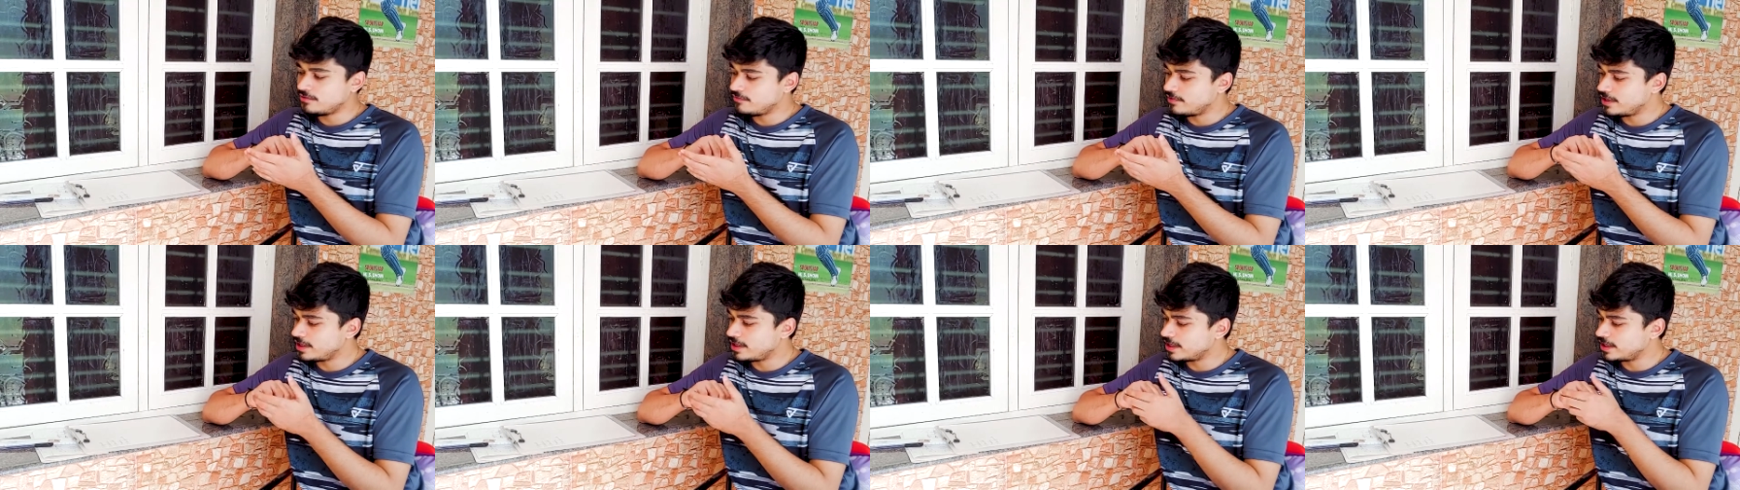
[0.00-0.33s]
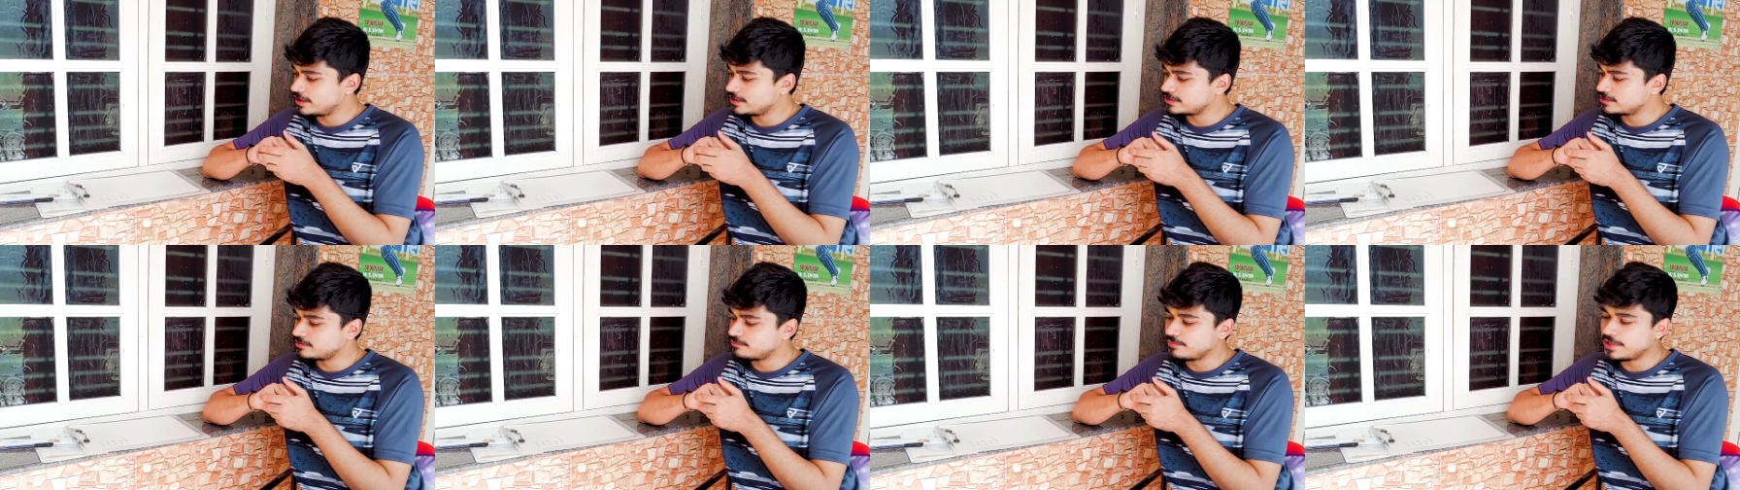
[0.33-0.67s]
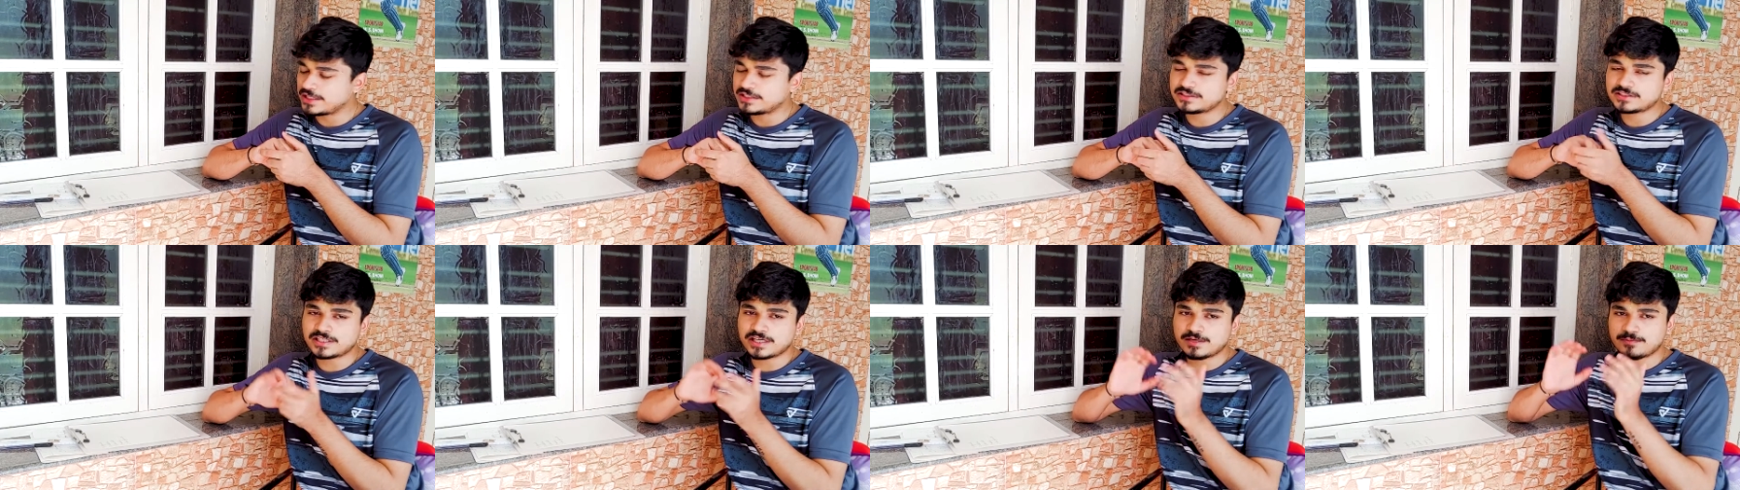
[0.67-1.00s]
whereas
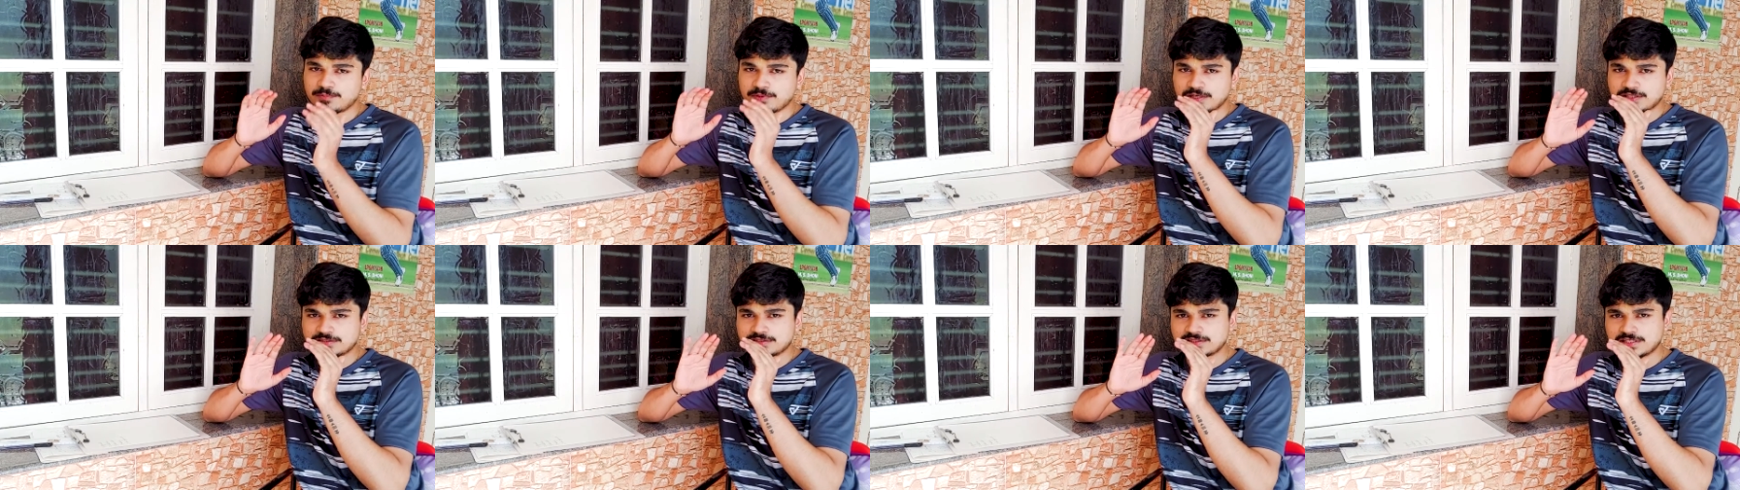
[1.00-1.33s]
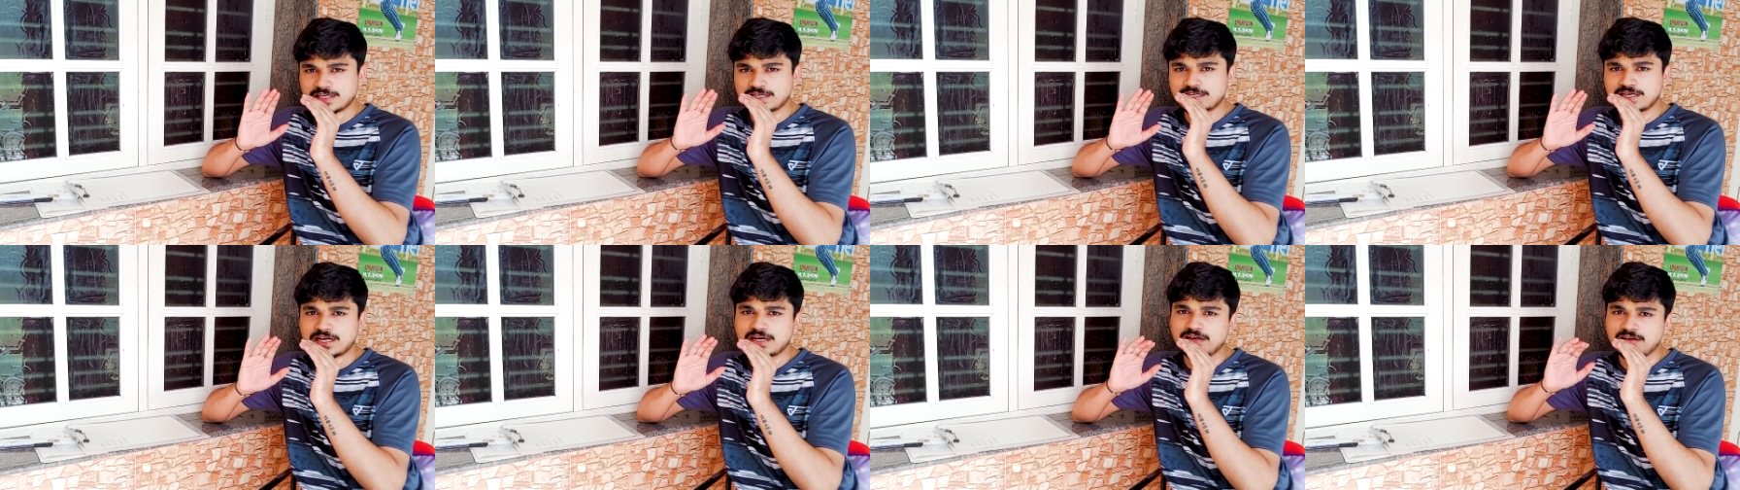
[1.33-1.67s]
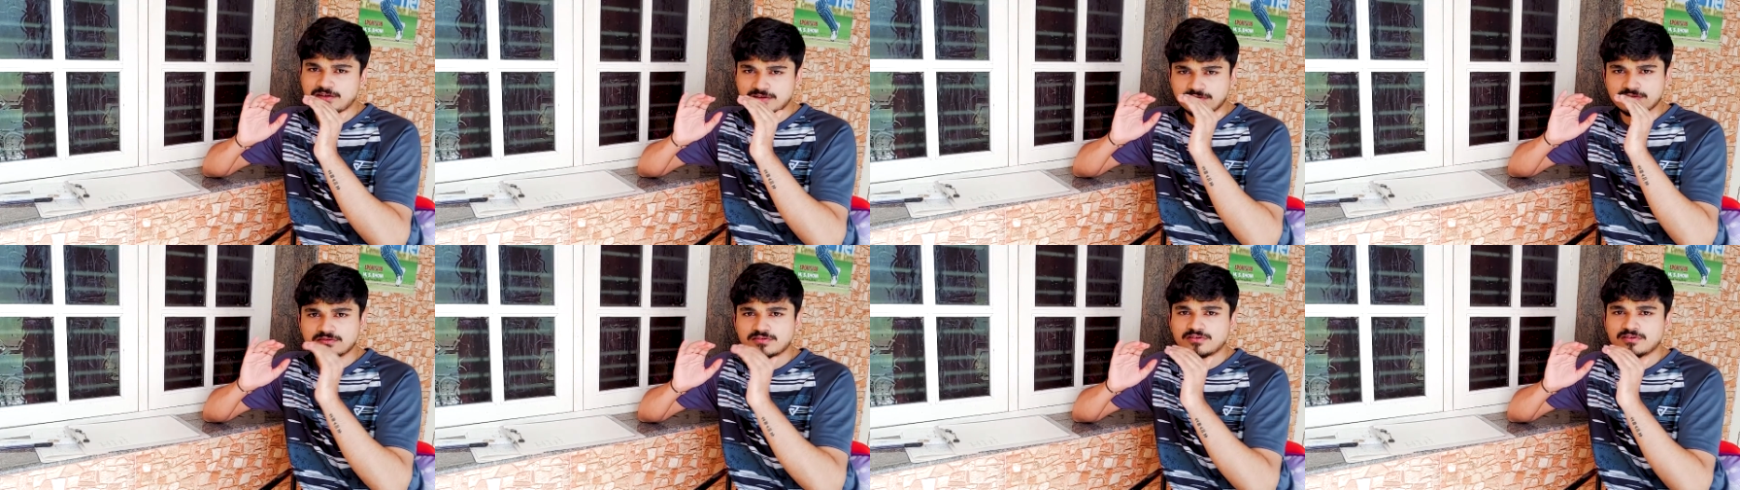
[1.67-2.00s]
medscape is little